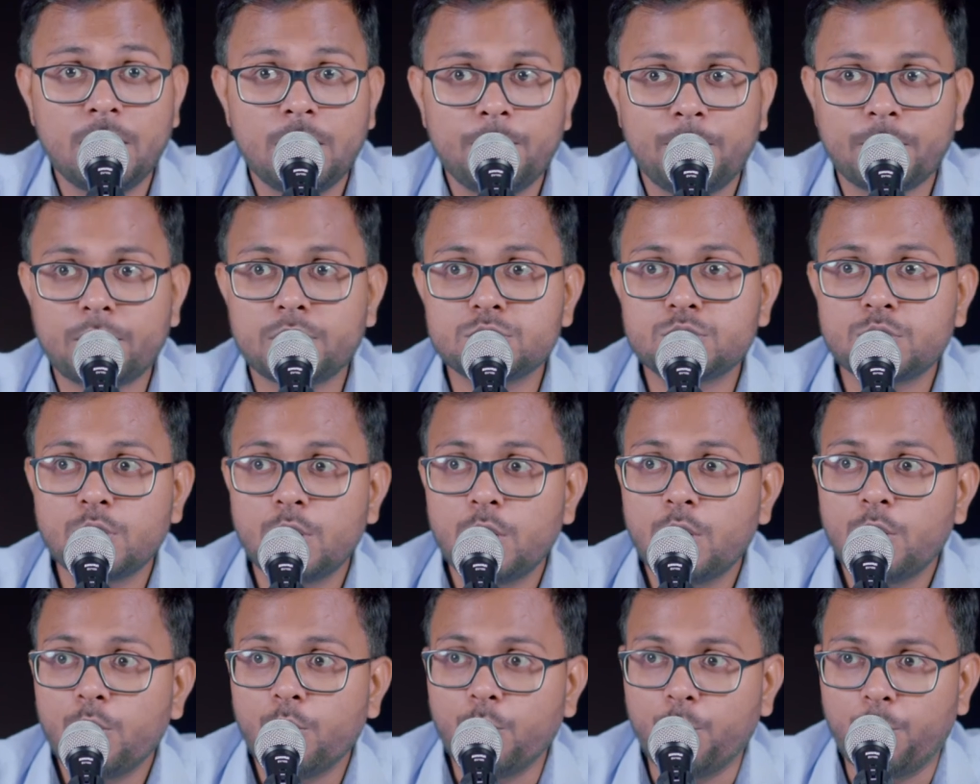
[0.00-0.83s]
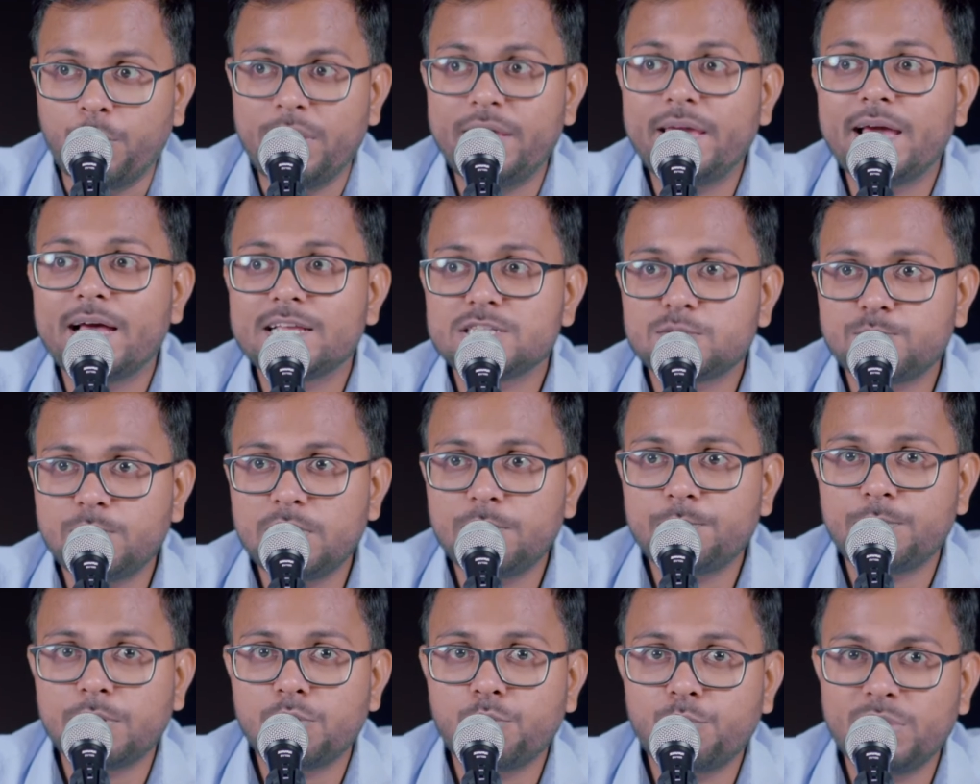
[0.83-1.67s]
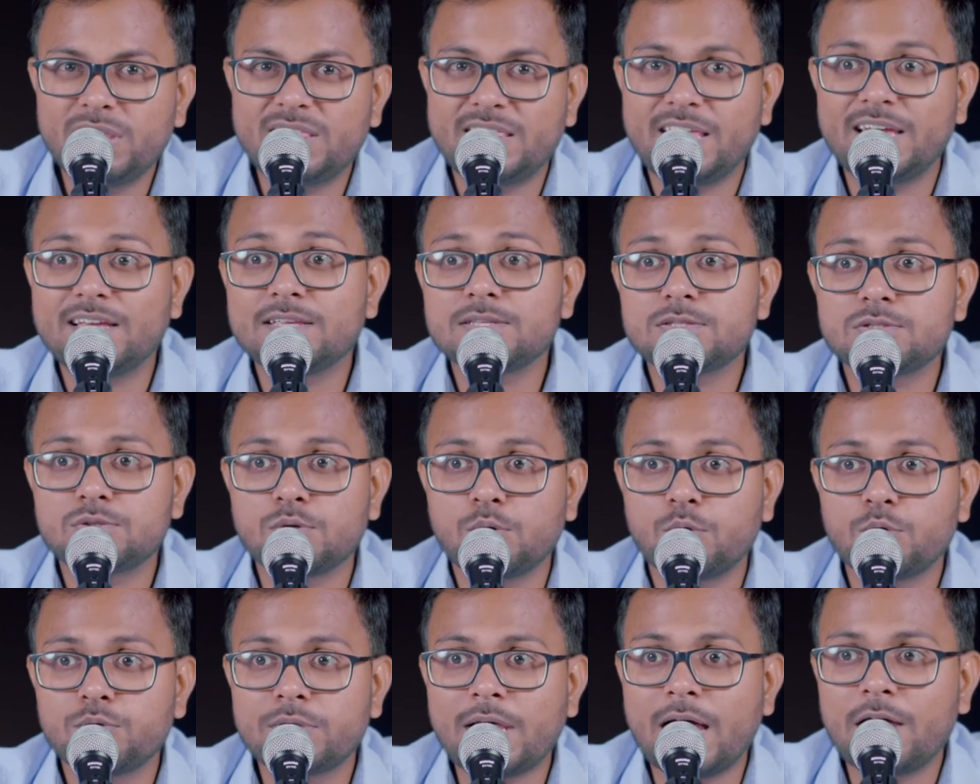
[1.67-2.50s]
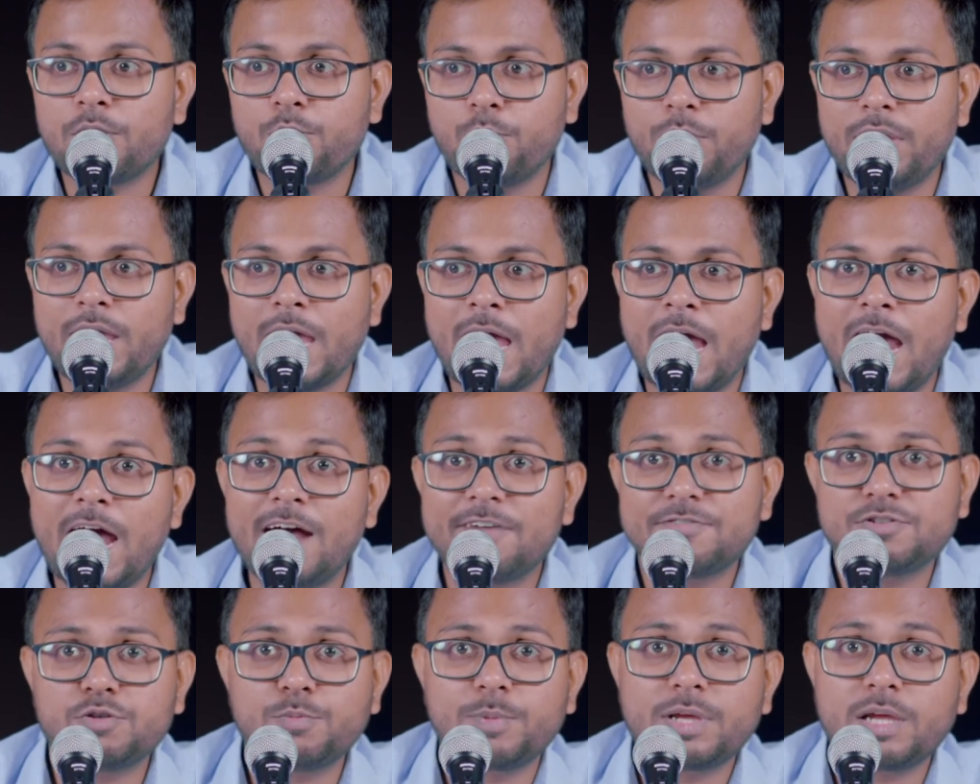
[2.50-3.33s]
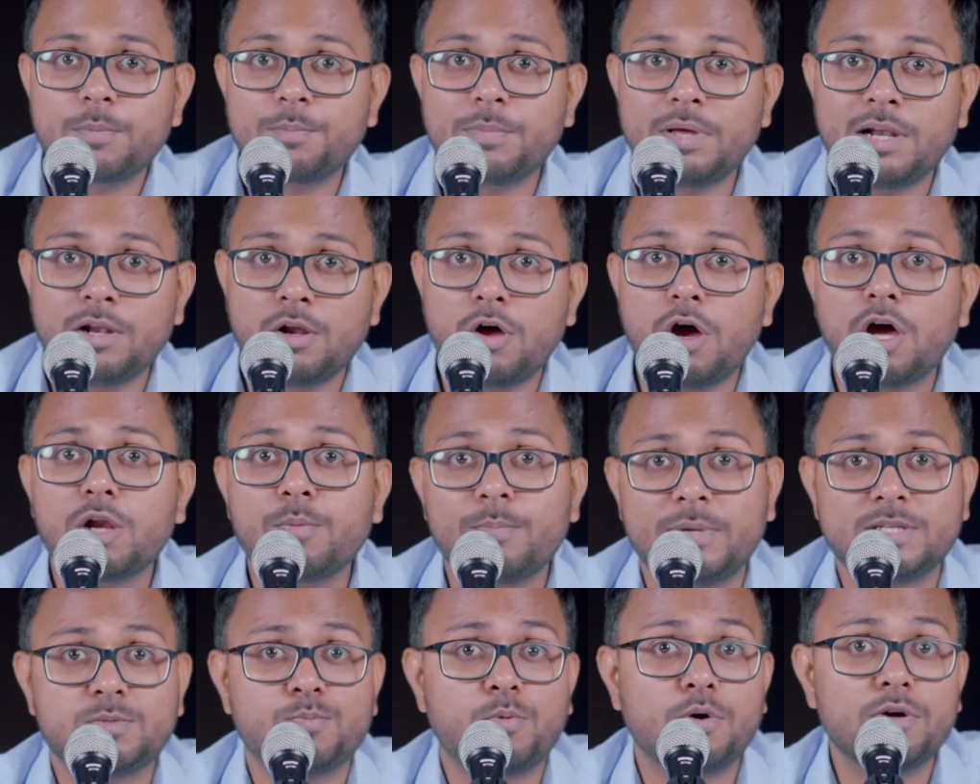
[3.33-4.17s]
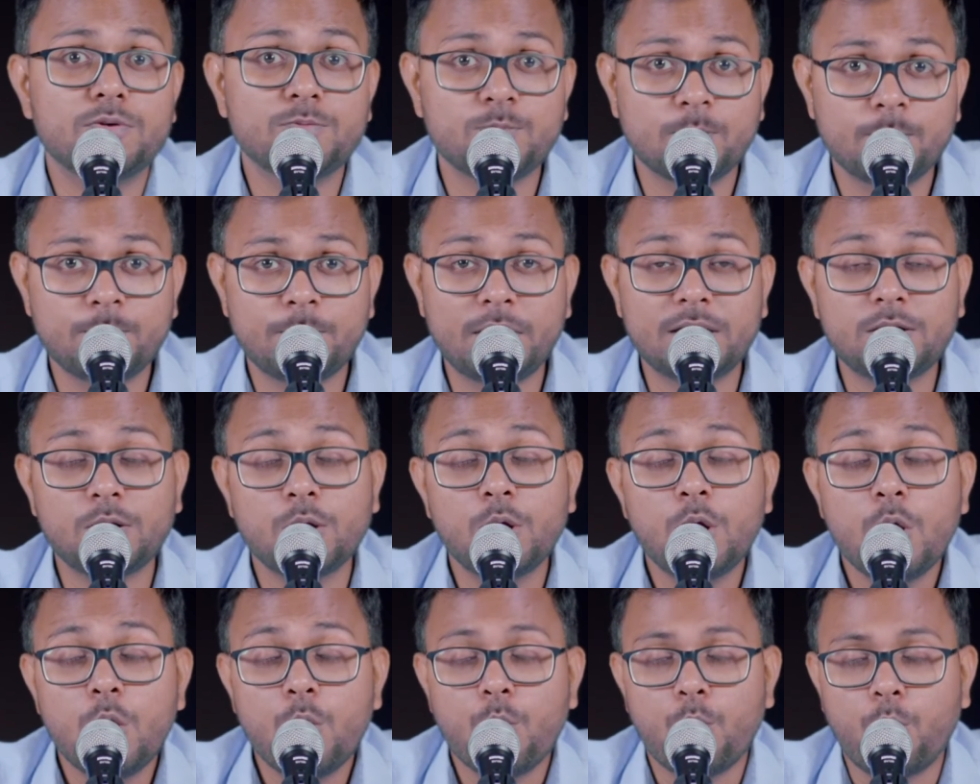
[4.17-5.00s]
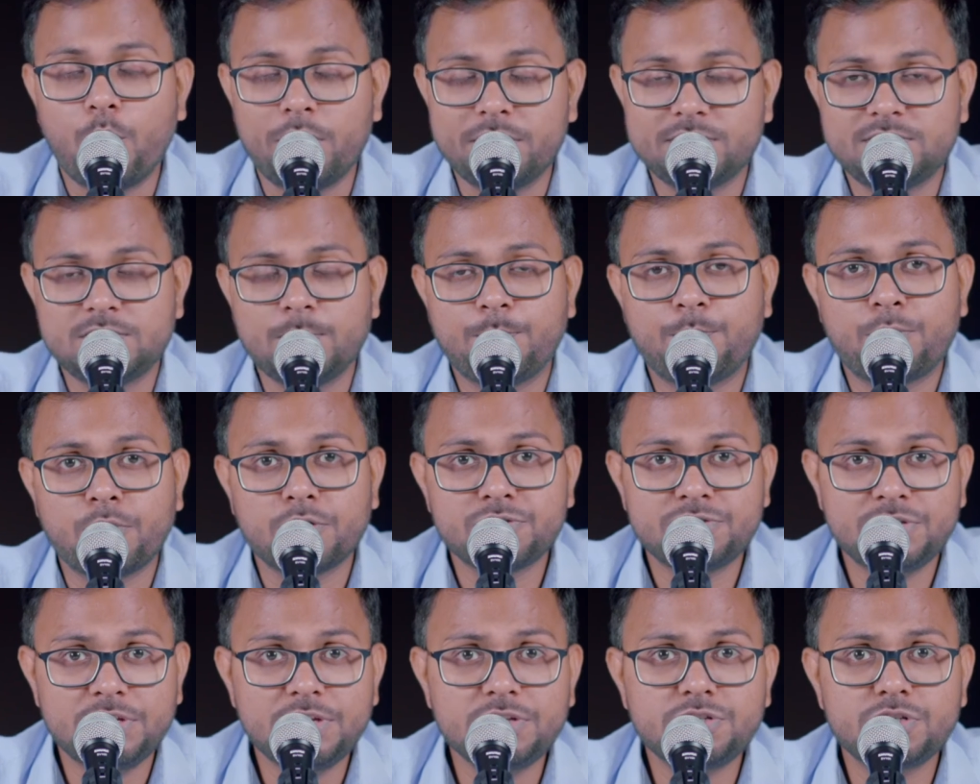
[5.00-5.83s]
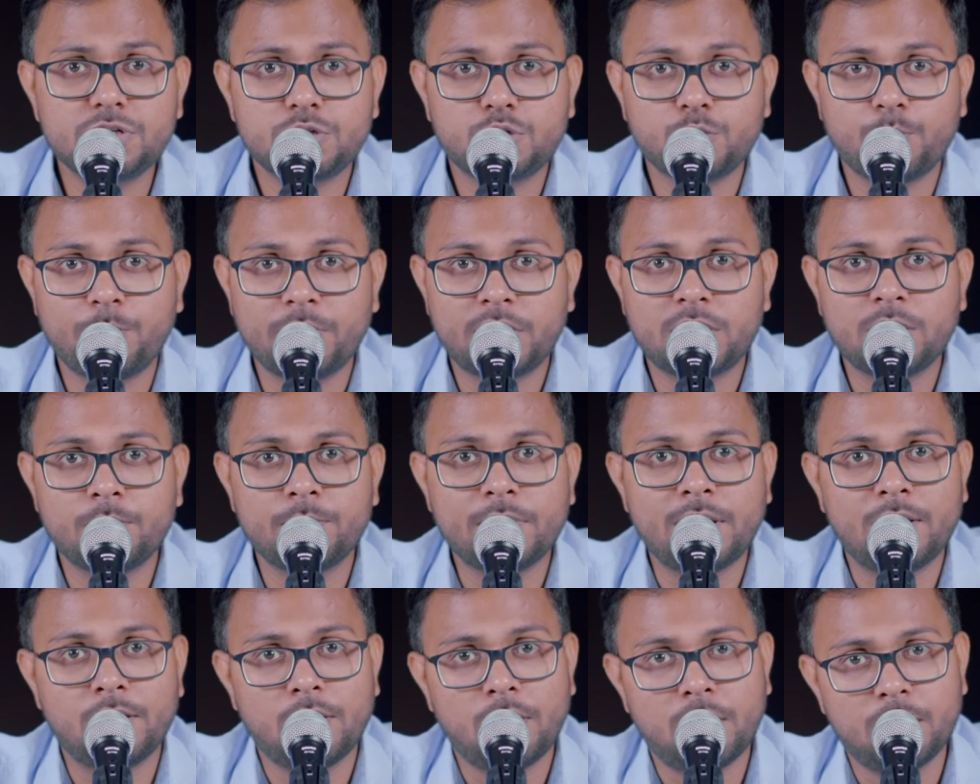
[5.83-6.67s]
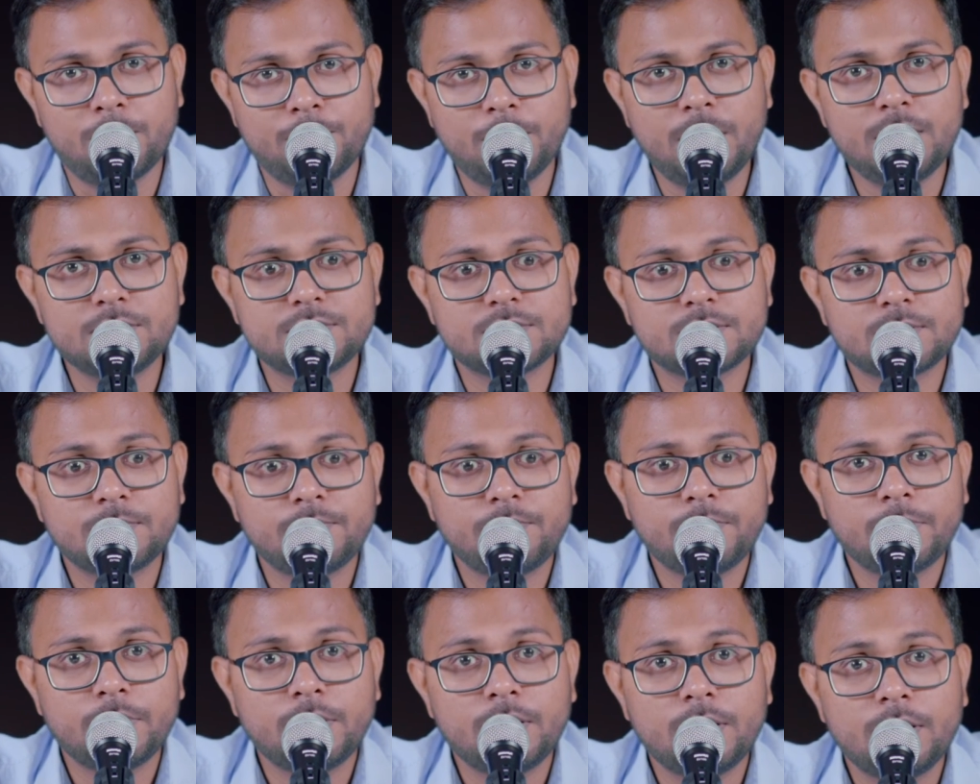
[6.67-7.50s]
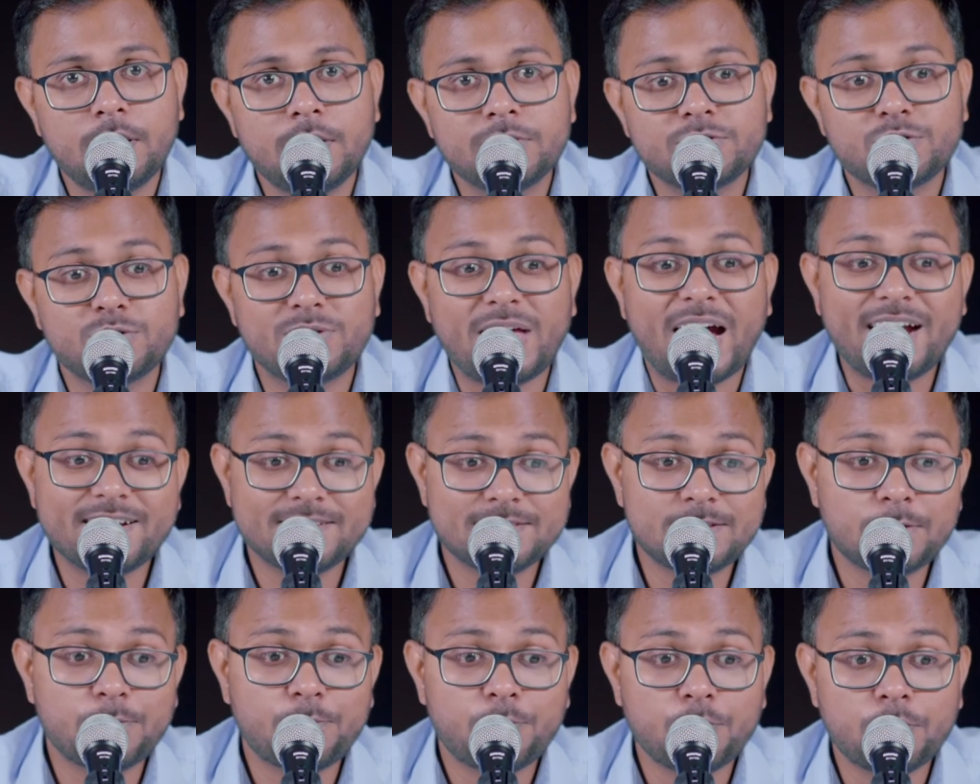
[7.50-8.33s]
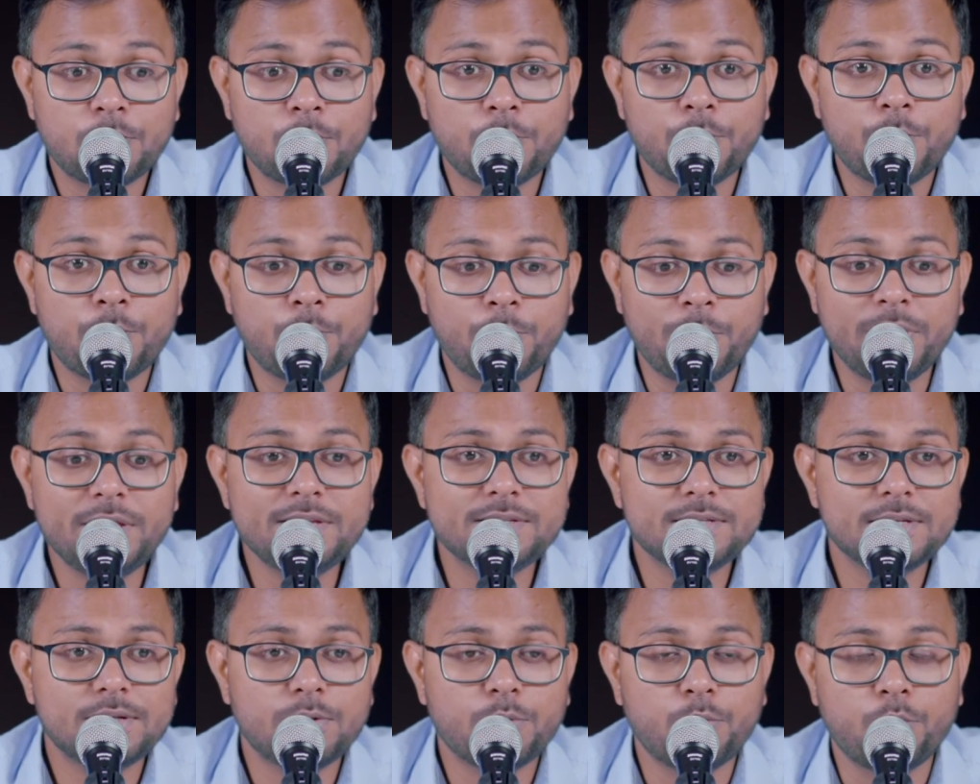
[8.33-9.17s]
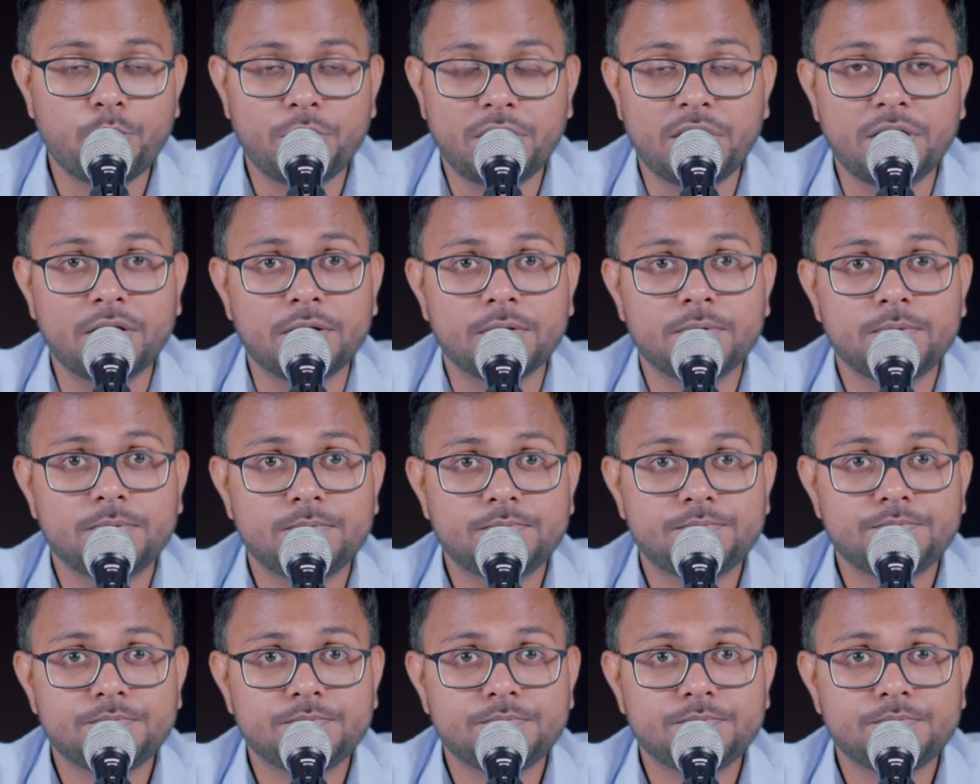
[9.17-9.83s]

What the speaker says: Because we as people, we think so that we have to become Elon Musk, but what is the procedure to become Elon Musk? So that's the reason over here.